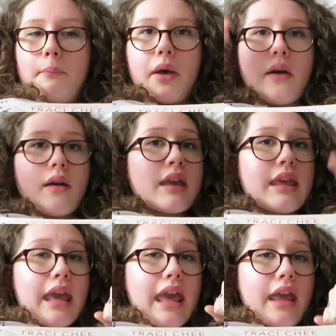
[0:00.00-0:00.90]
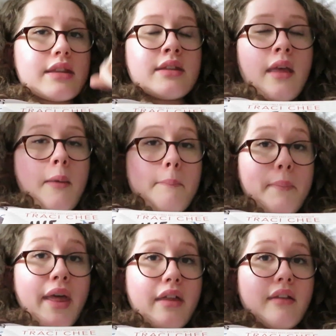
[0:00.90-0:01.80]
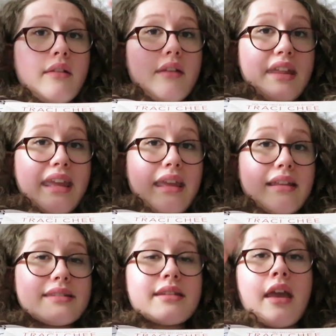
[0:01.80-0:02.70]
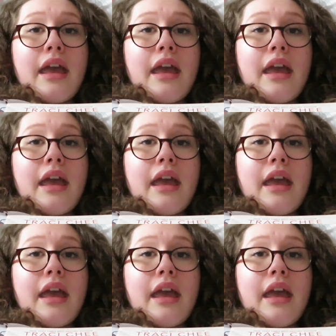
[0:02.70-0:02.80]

Buy it. Please.